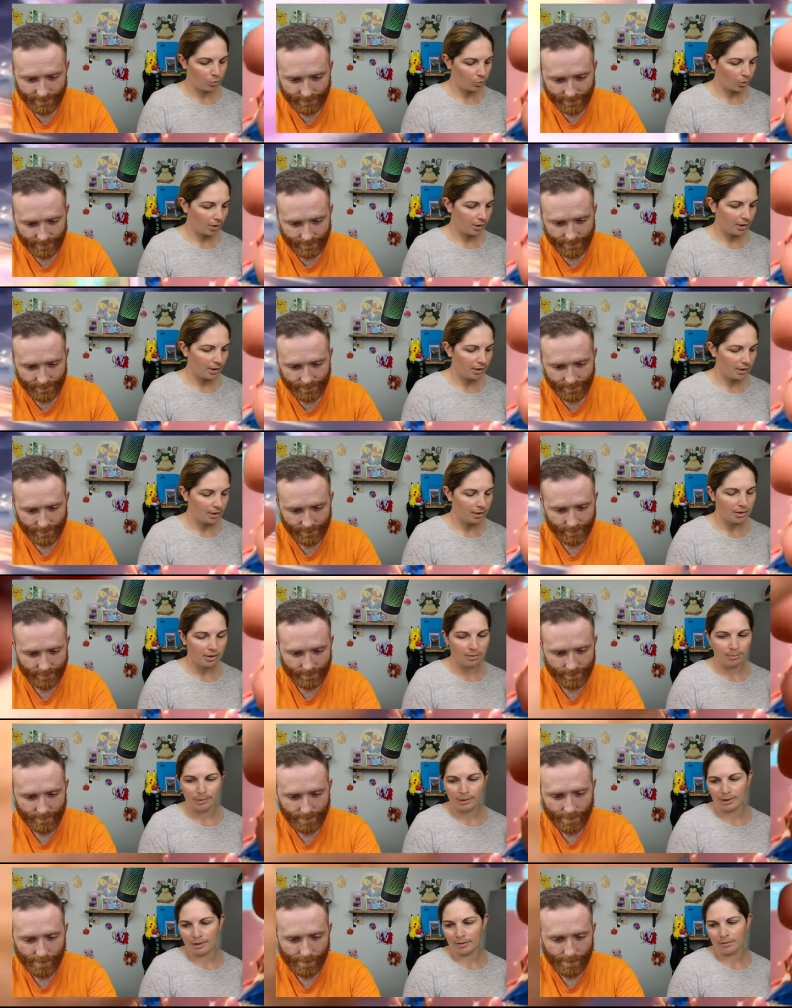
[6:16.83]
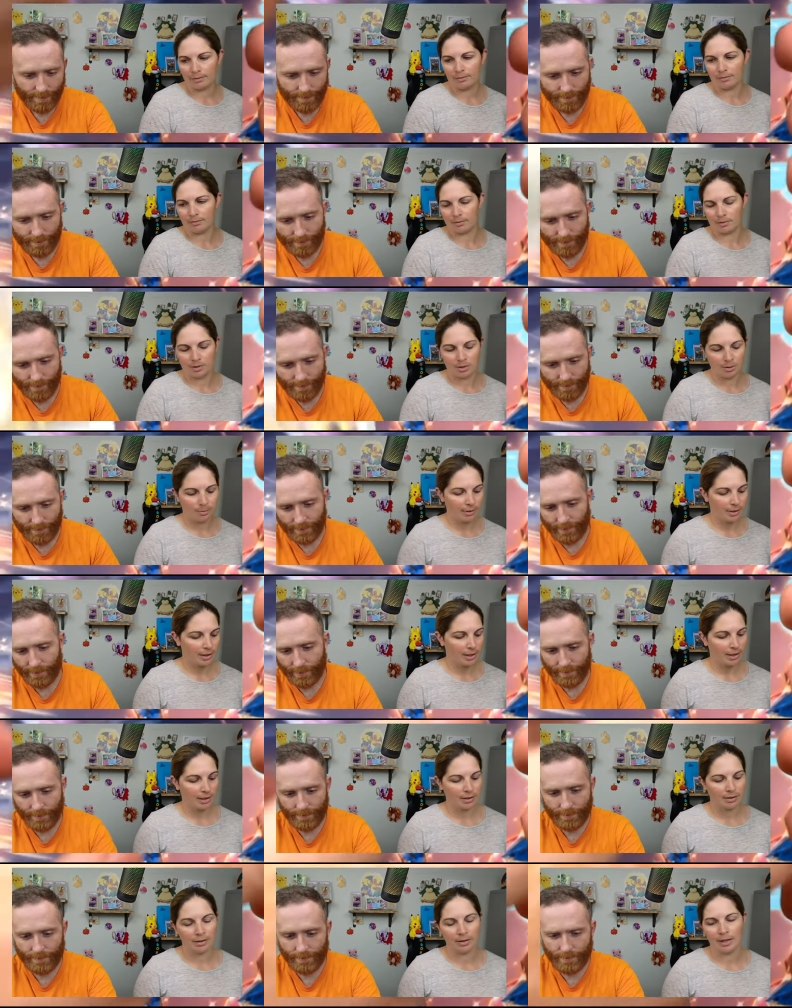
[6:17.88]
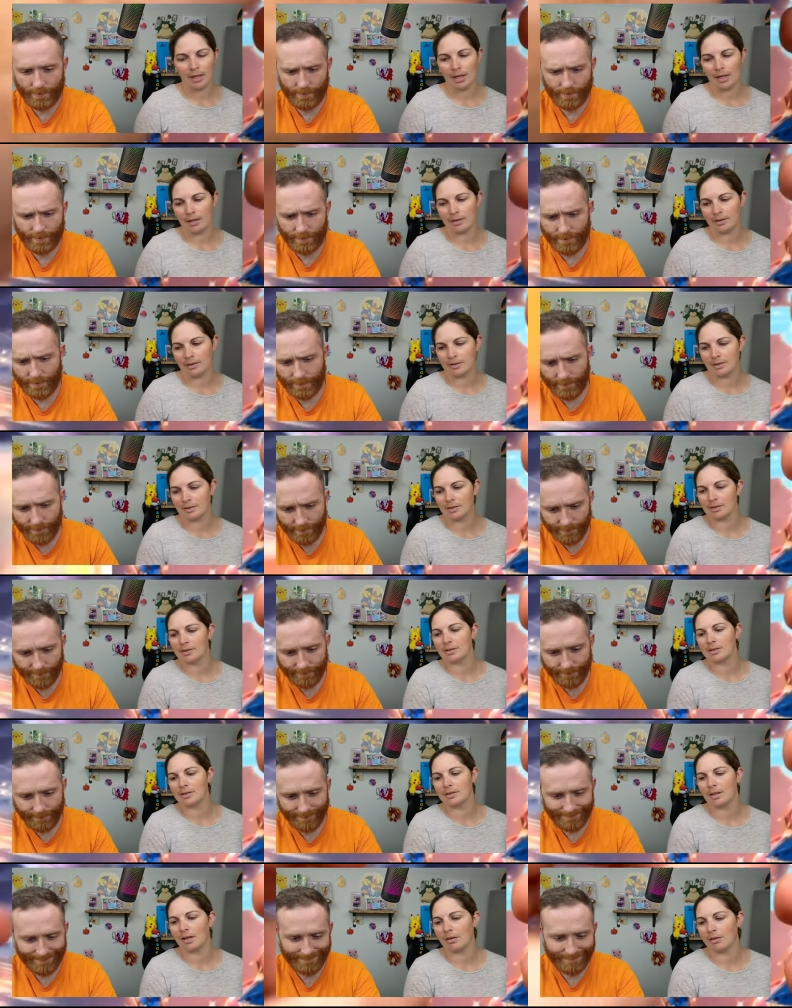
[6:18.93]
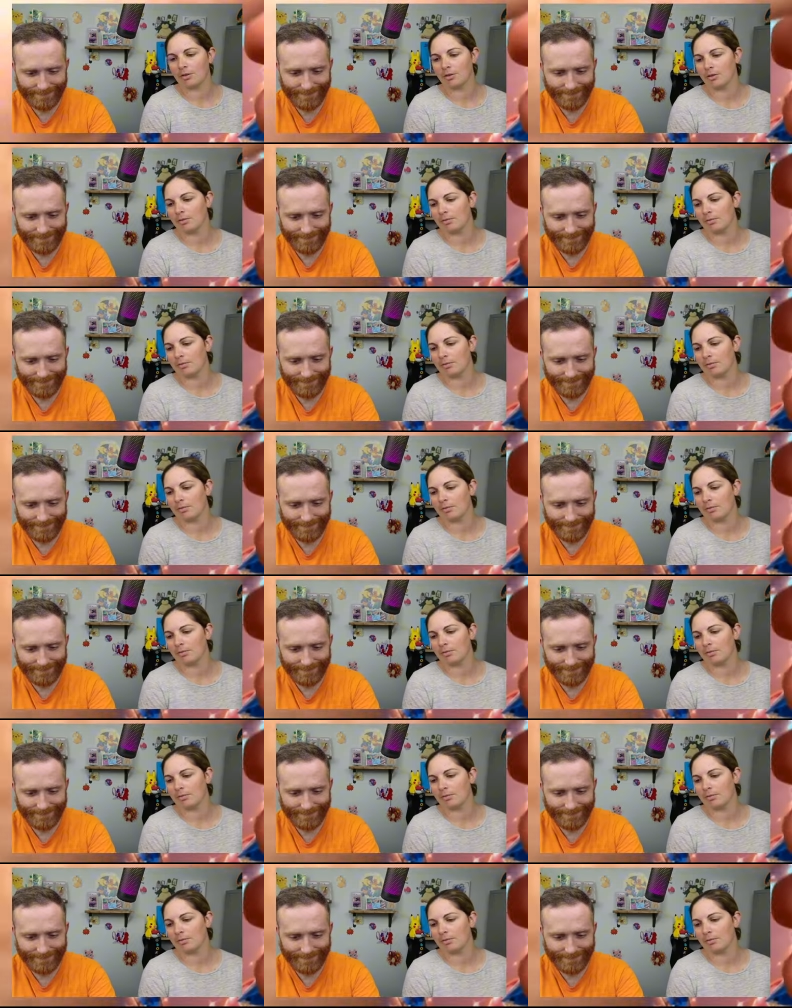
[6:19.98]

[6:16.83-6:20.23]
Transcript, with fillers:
Speaker 1: one ETB to be like, yeah, this is the standard.